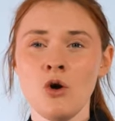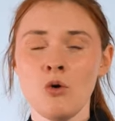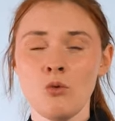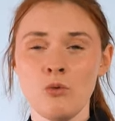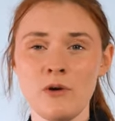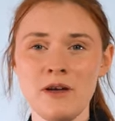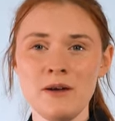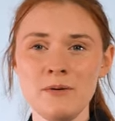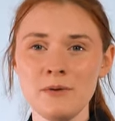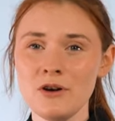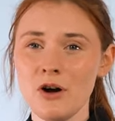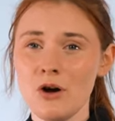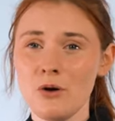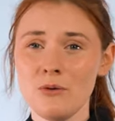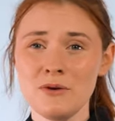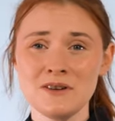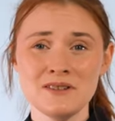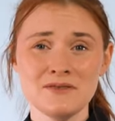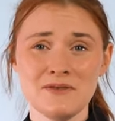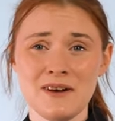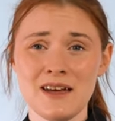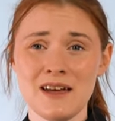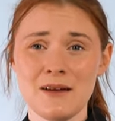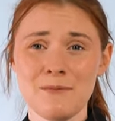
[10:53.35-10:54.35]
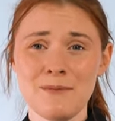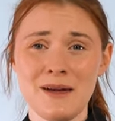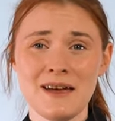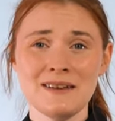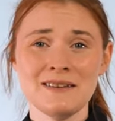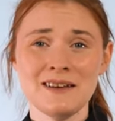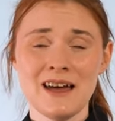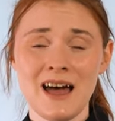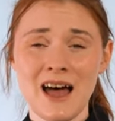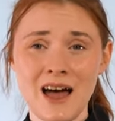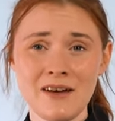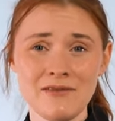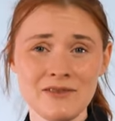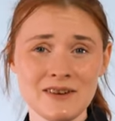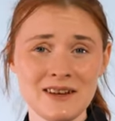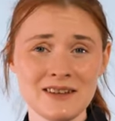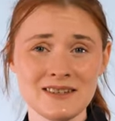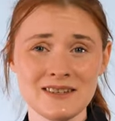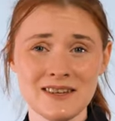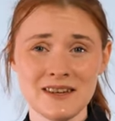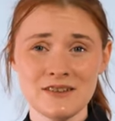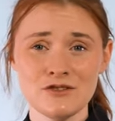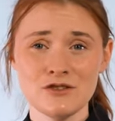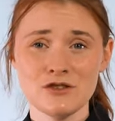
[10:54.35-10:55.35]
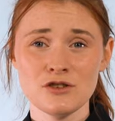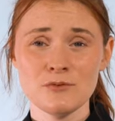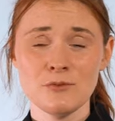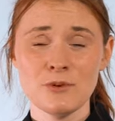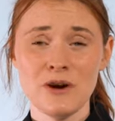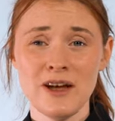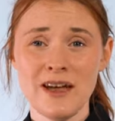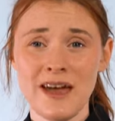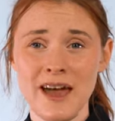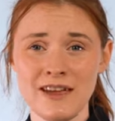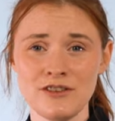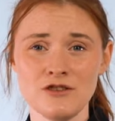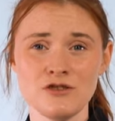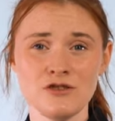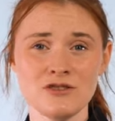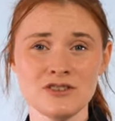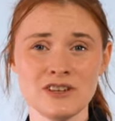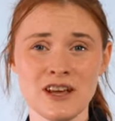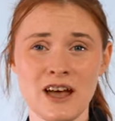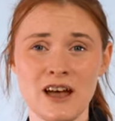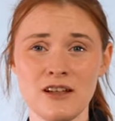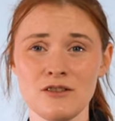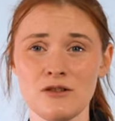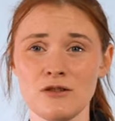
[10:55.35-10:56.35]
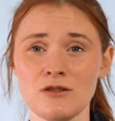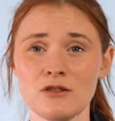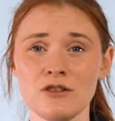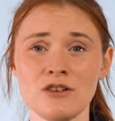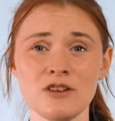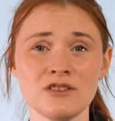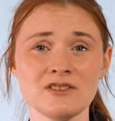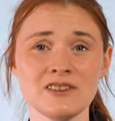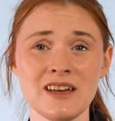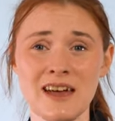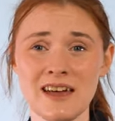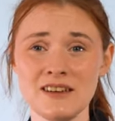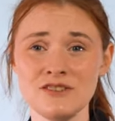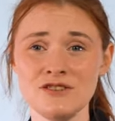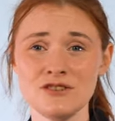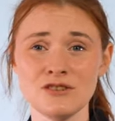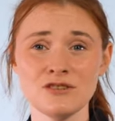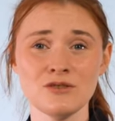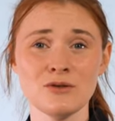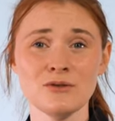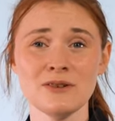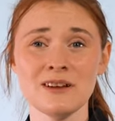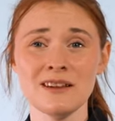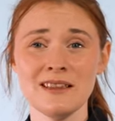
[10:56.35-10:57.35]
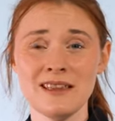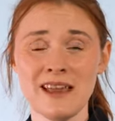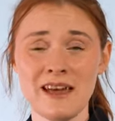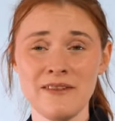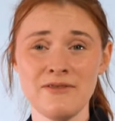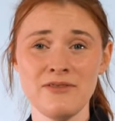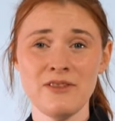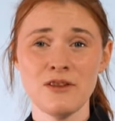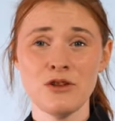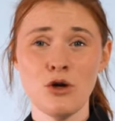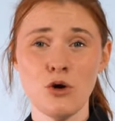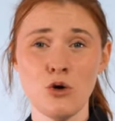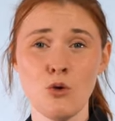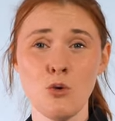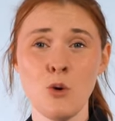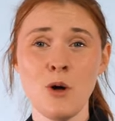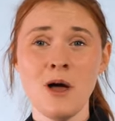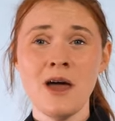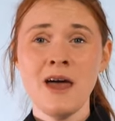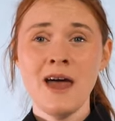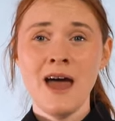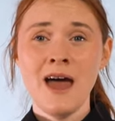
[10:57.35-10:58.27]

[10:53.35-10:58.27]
We would always recommend having a scissor spray in your salon because it is just going to lift the coat